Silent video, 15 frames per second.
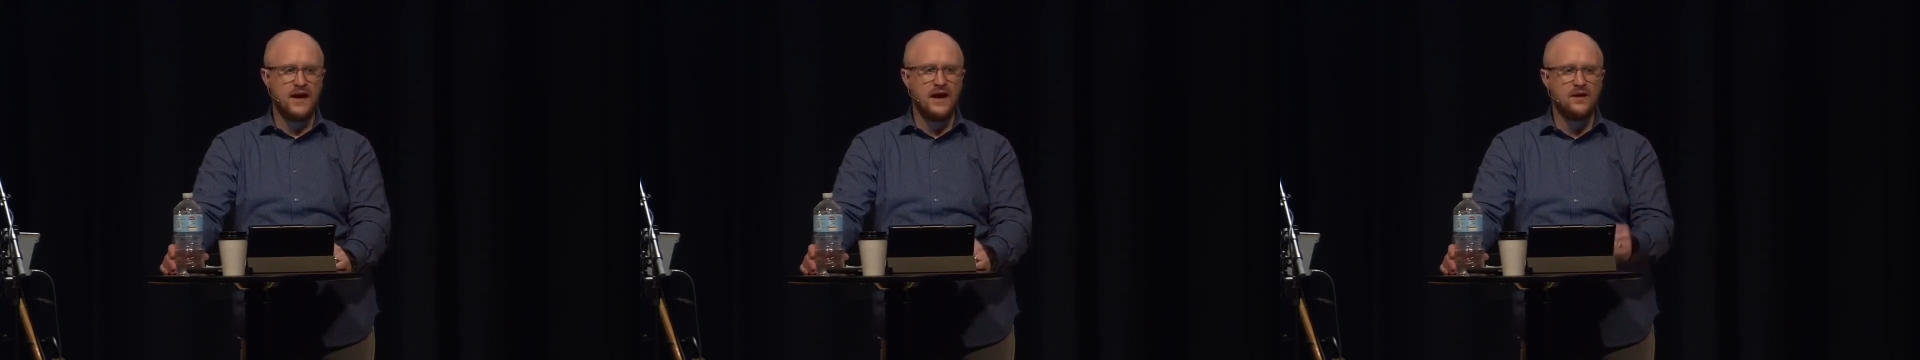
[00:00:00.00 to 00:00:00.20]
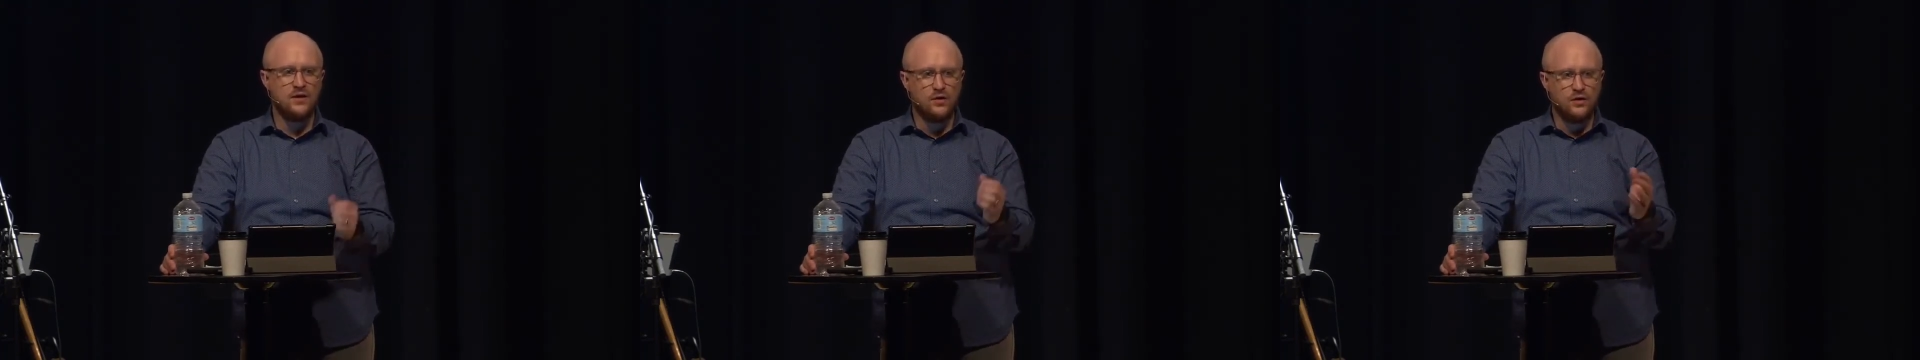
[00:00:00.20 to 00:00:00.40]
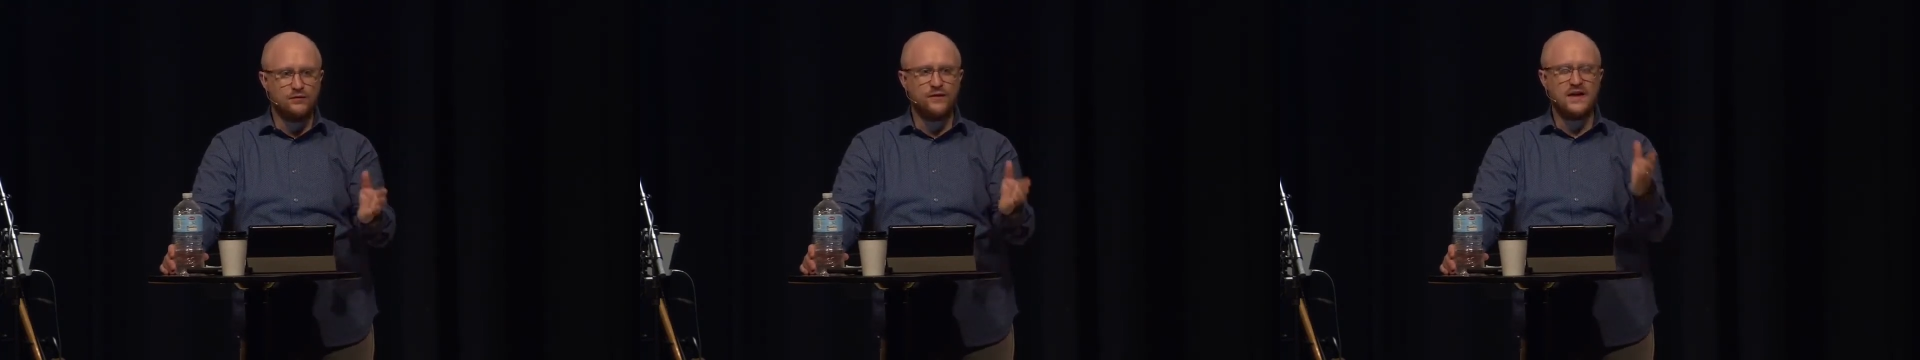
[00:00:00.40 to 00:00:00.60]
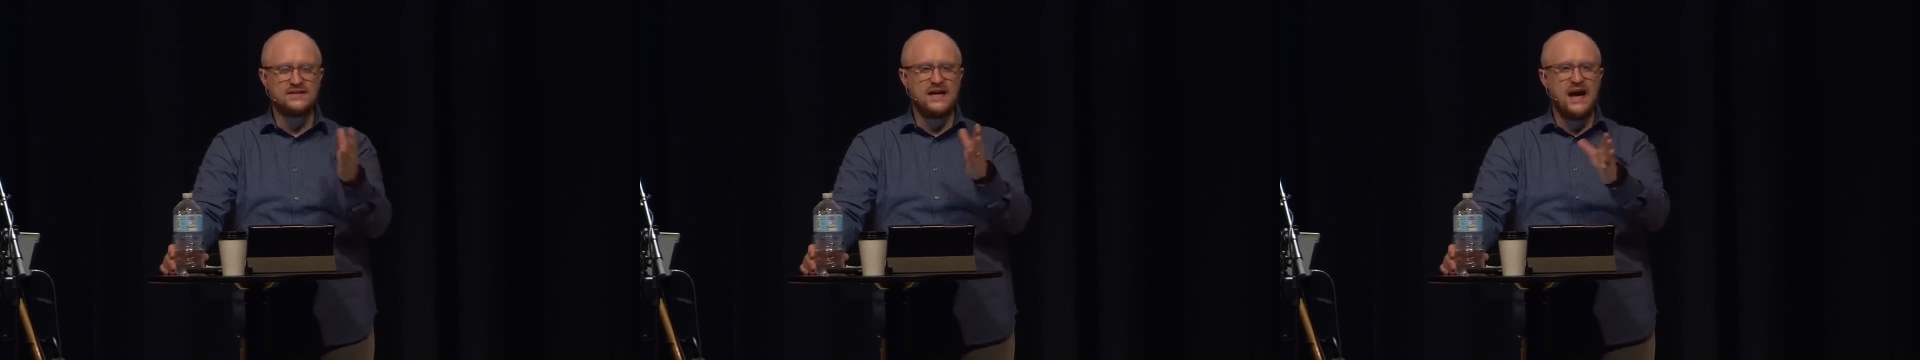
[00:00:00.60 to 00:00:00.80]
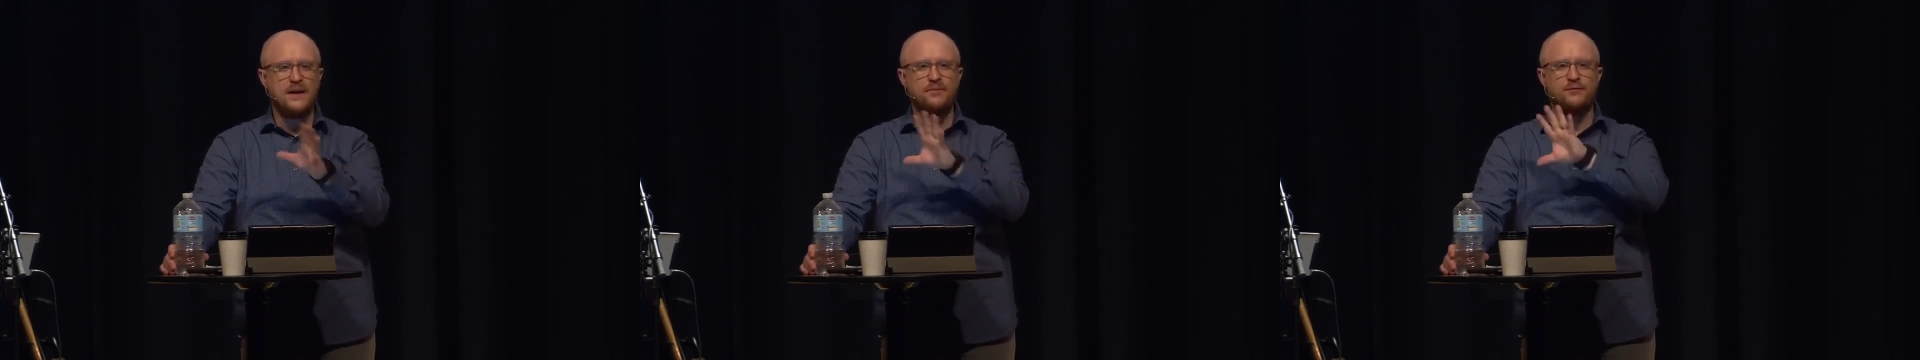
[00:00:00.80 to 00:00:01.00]
And in order for
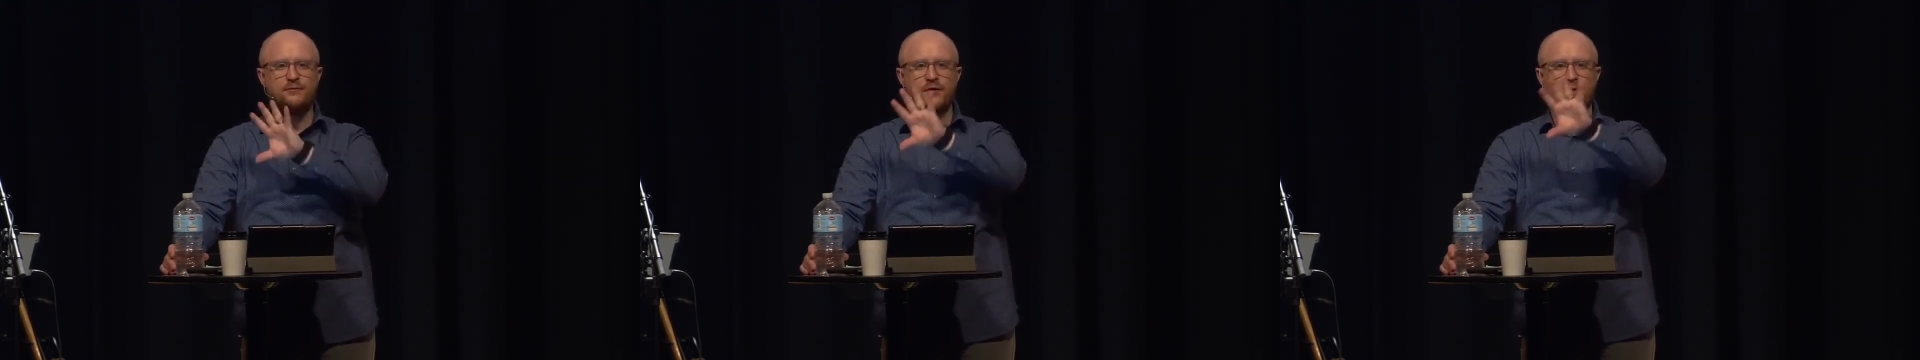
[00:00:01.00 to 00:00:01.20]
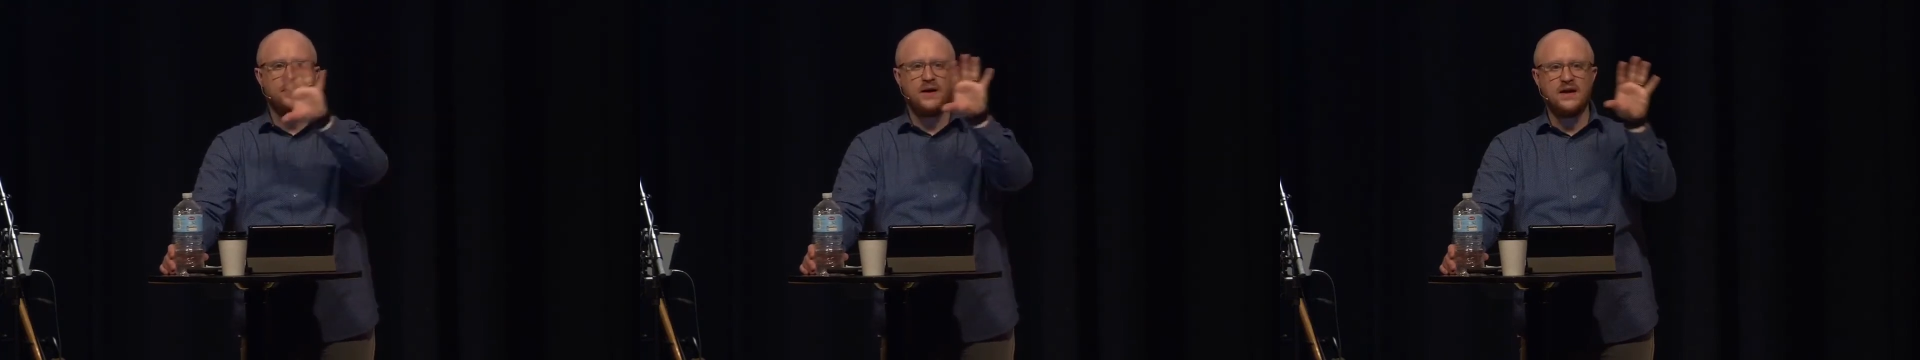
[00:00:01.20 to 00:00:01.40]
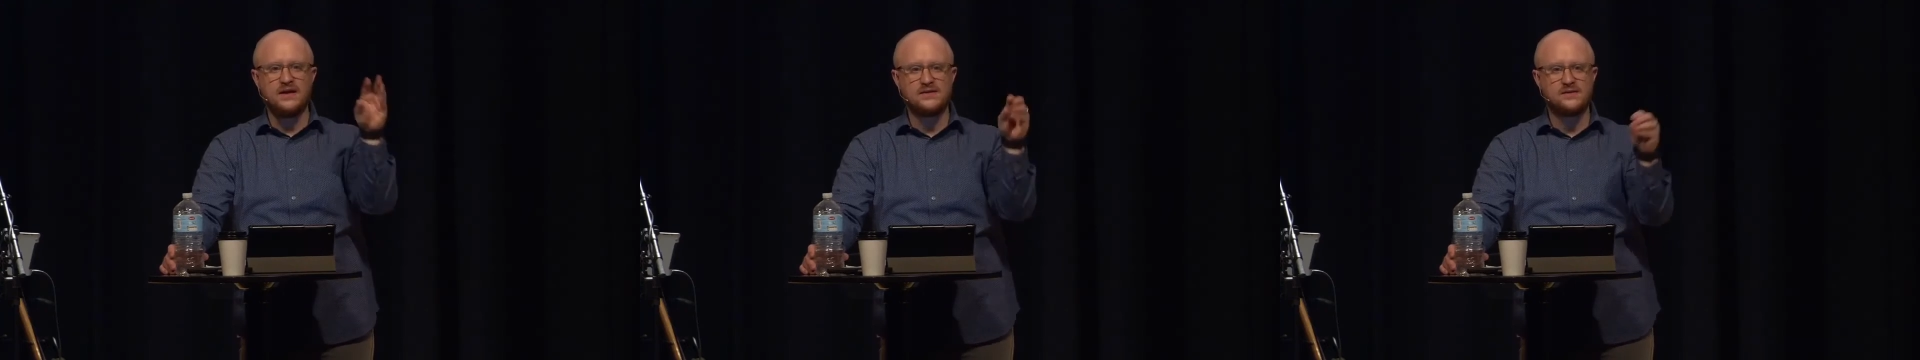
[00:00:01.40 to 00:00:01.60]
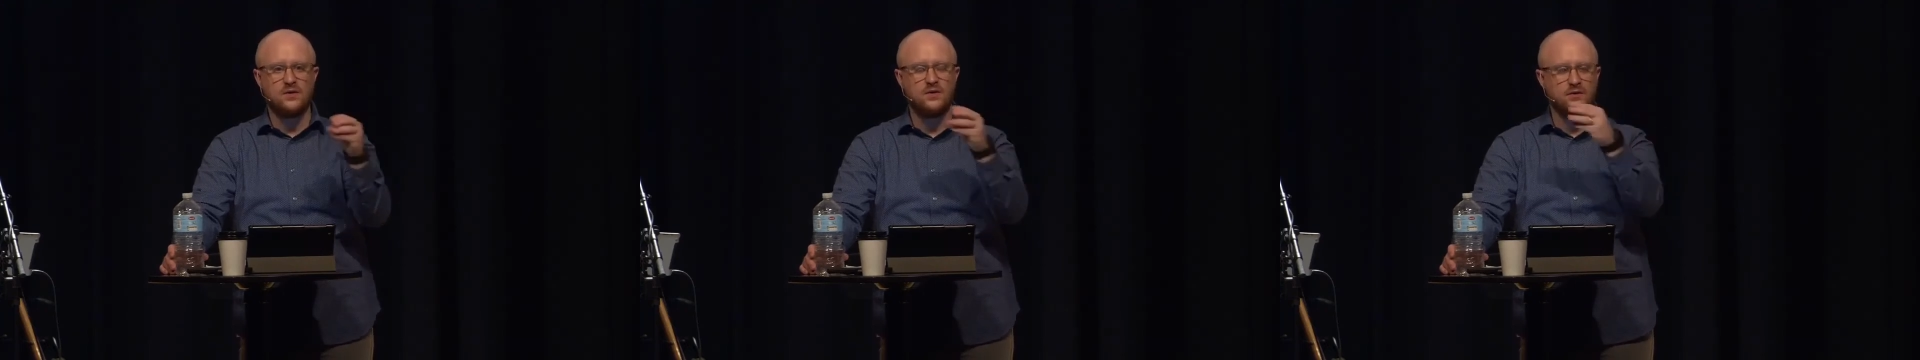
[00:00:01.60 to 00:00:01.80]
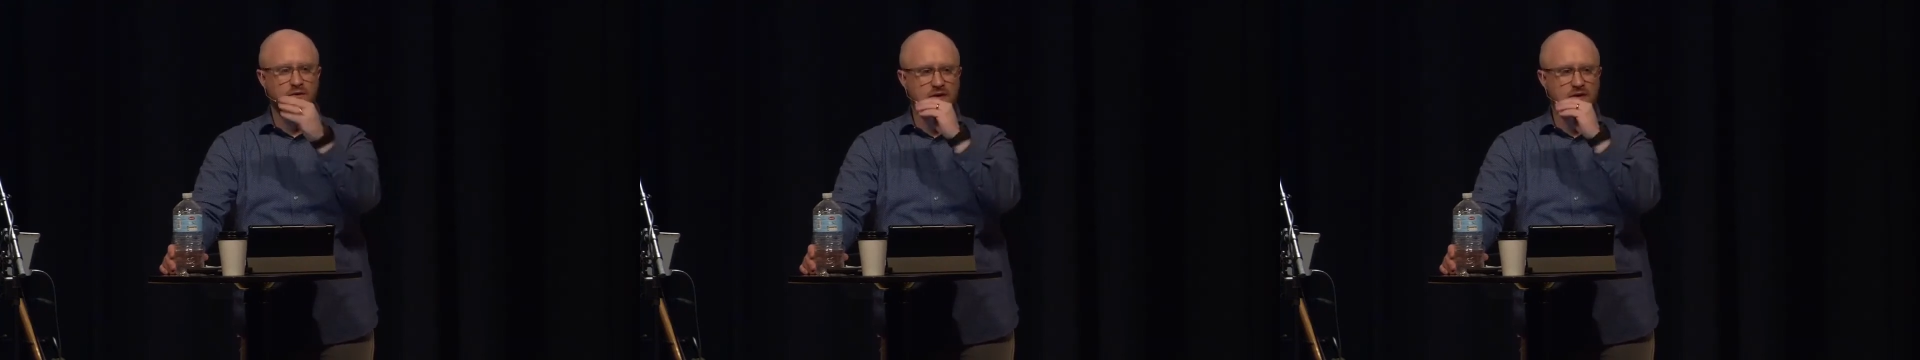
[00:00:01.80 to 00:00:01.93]
that to happen for the body as a whole,